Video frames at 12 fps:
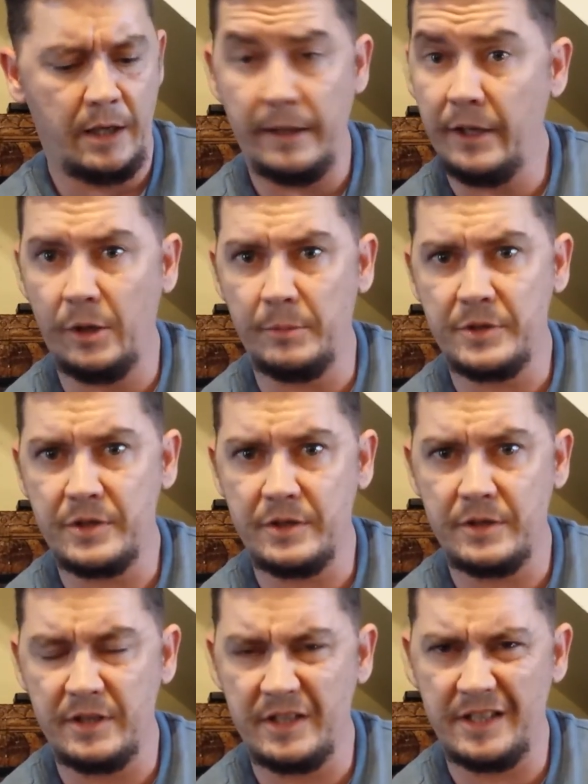
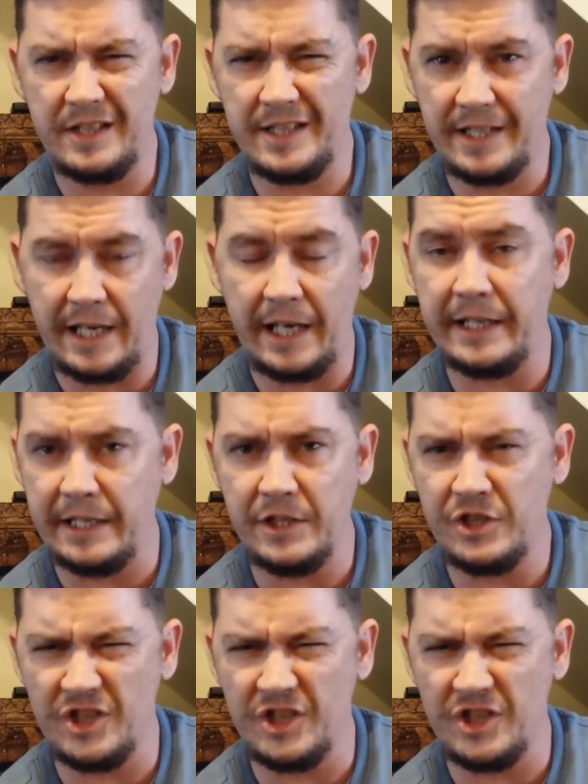helps to kind of